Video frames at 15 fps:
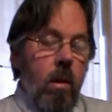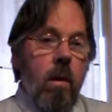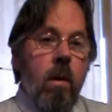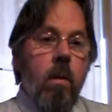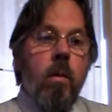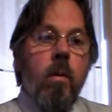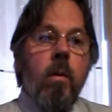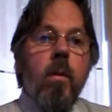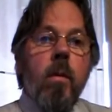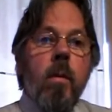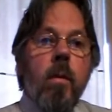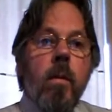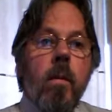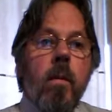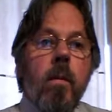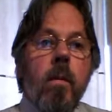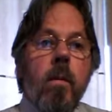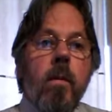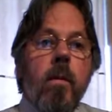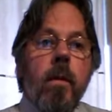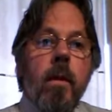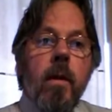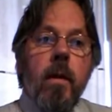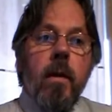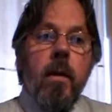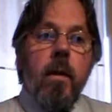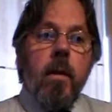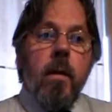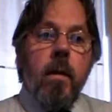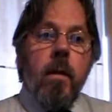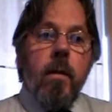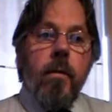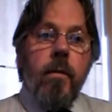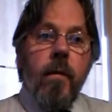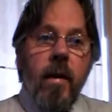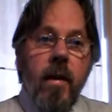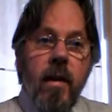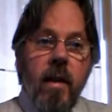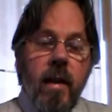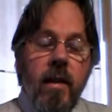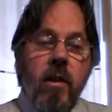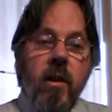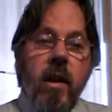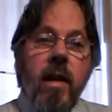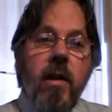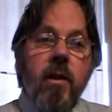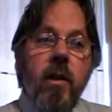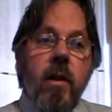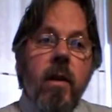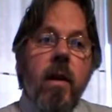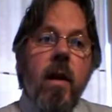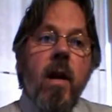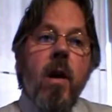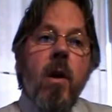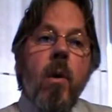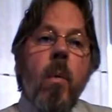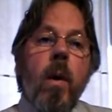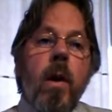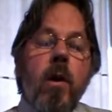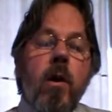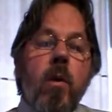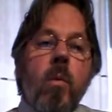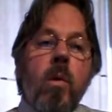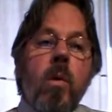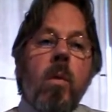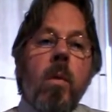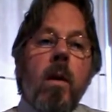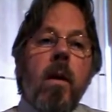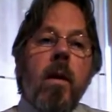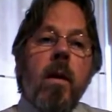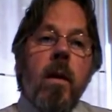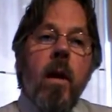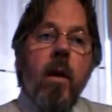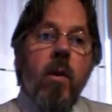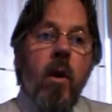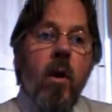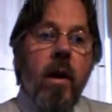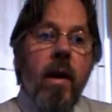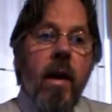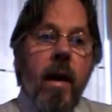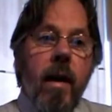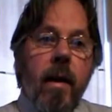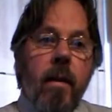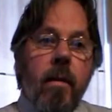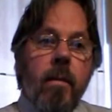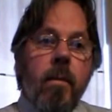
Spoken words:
You will find a destination where you will go on holiday.